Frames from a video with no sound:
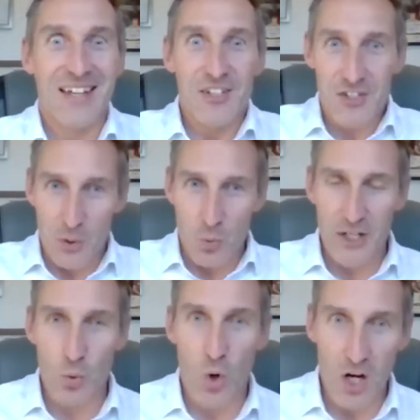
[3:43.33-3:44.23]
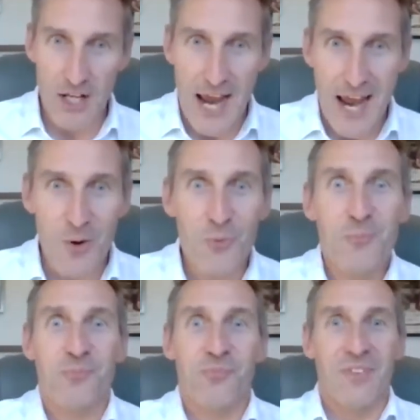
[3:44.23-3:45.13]
see where you are
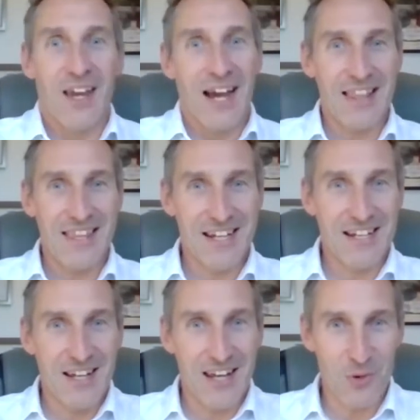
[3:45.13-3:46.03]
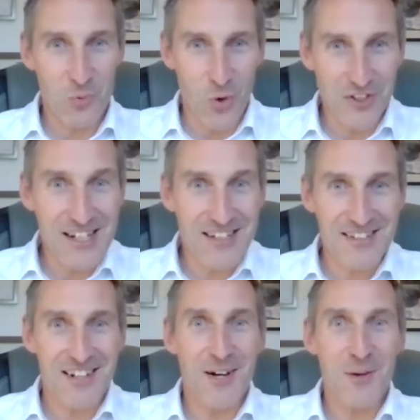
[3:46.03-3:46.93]
now, and then in 1
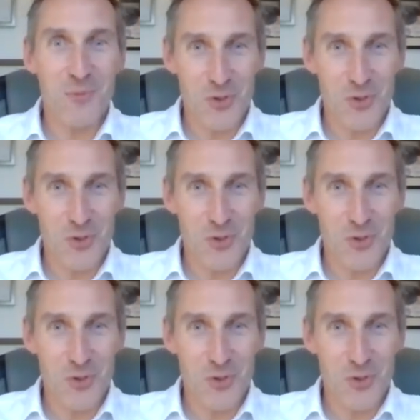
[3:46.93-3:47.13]
year's time,